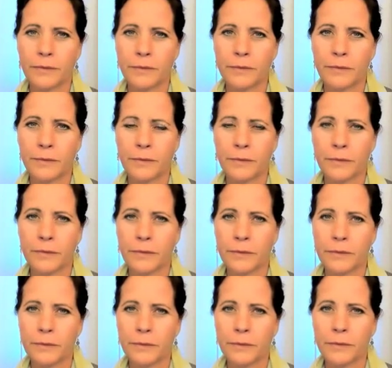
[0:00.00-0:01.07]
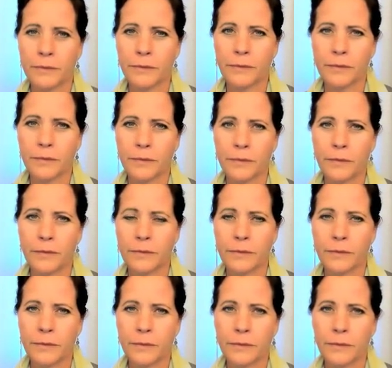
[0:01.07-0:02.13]

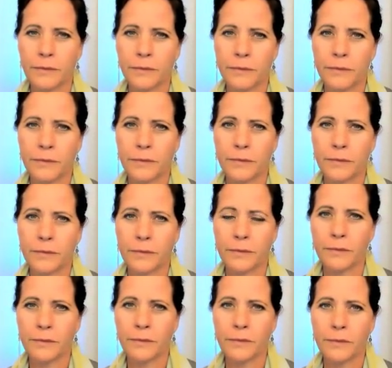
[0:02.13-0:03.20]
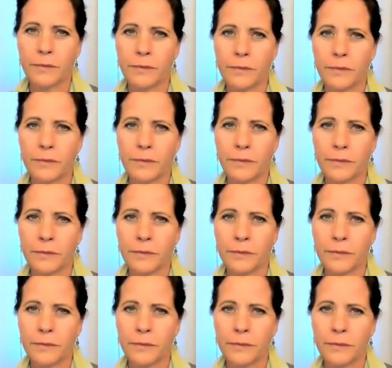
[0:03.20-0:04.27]

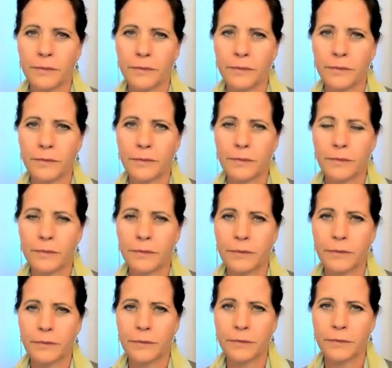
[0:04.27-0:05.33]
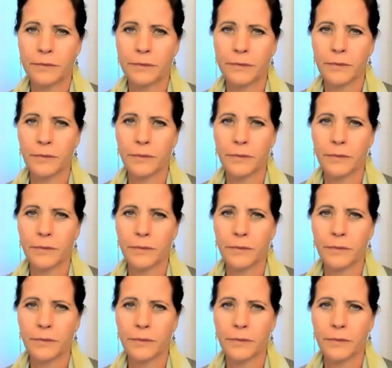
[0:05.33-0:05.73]
This person isn't speaking.